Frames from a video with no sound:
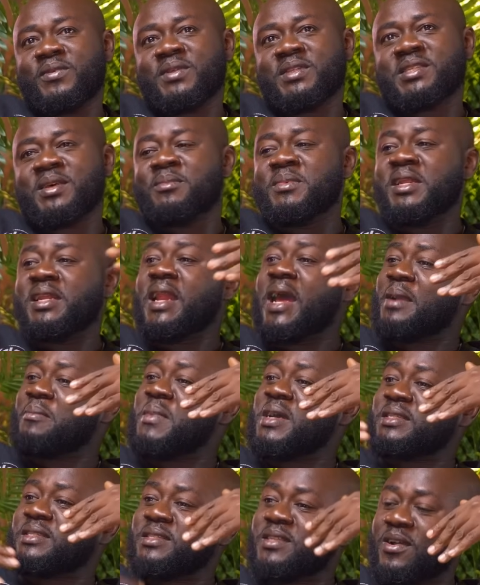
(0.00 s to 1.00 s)
somebody like
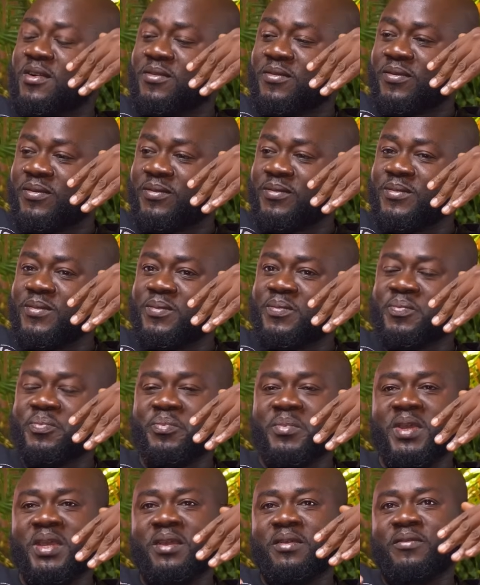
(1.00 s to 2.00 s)
myself
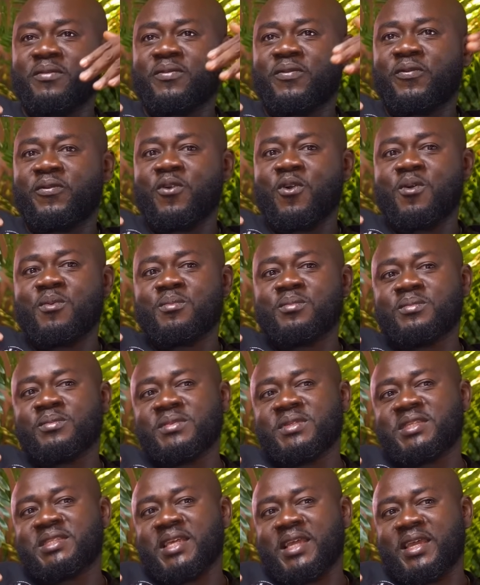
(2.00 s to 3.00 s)
from
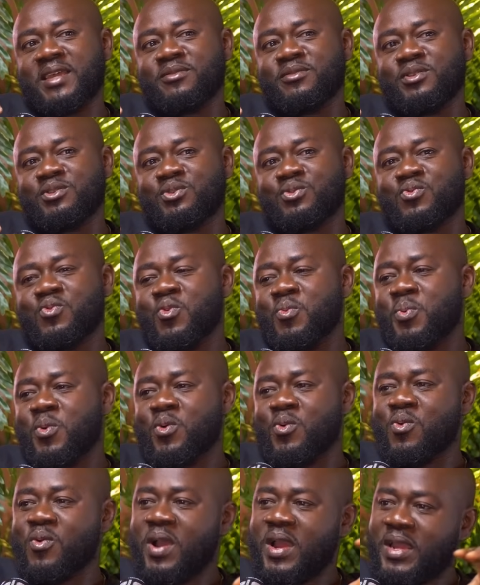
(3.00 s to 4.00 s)
secondary school
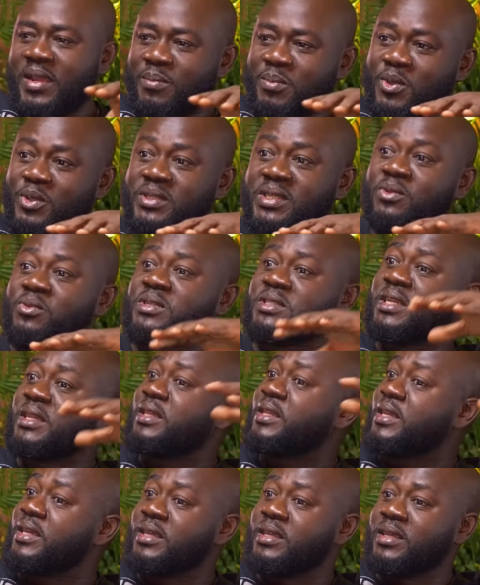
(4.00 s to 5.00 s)
Opokuware music was a thing